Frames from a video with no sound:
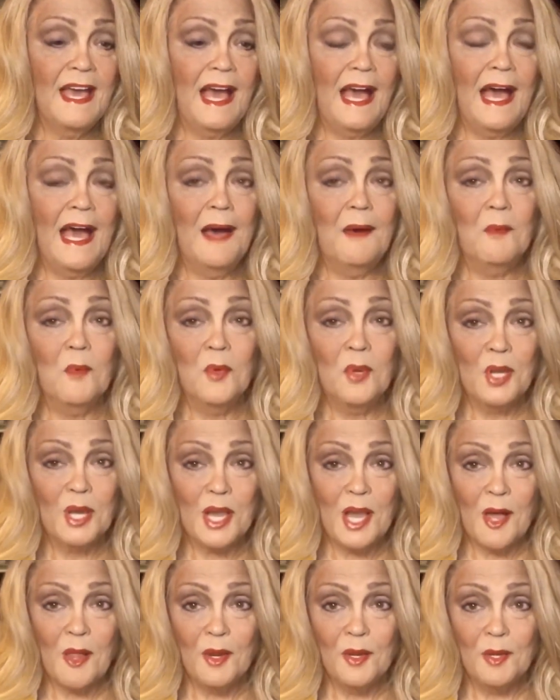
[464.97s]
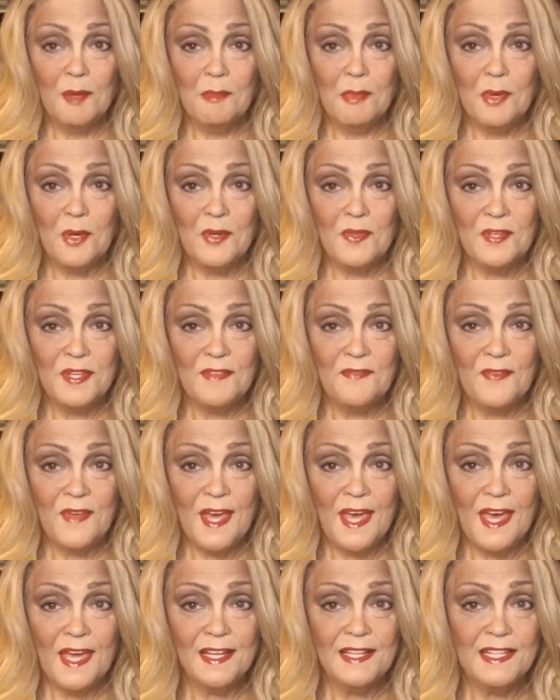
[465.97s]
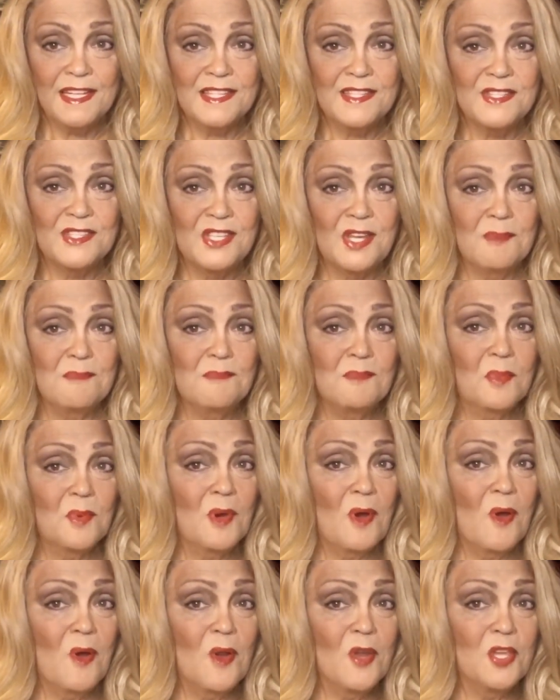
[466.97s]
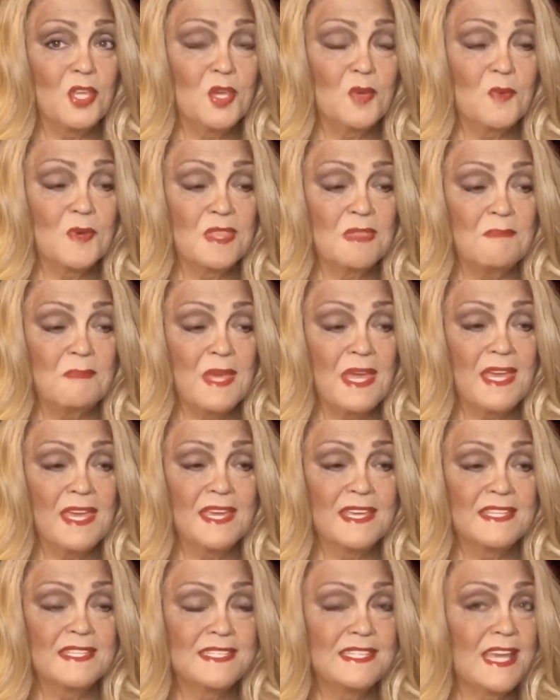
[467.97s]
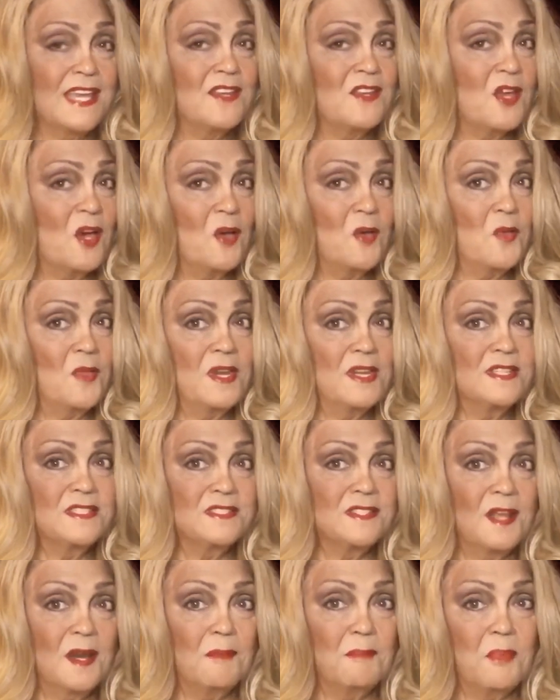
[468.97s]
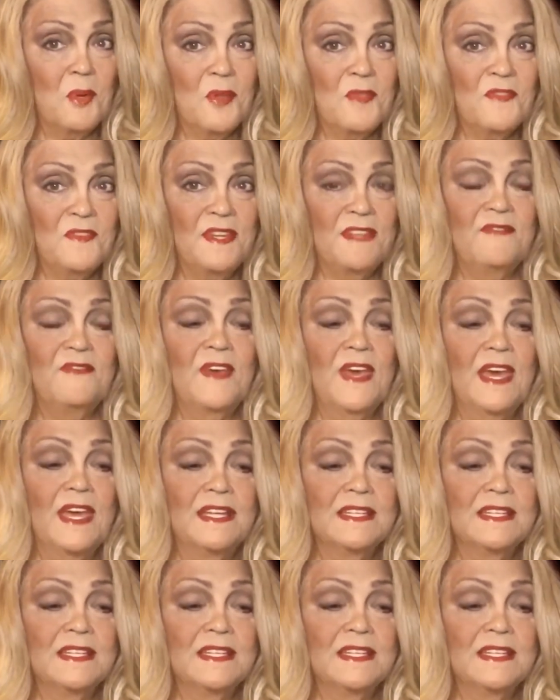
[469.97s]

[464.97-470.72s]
I want to call it a birth defect, and some will argue with me and say, no, that it's not a birth defect.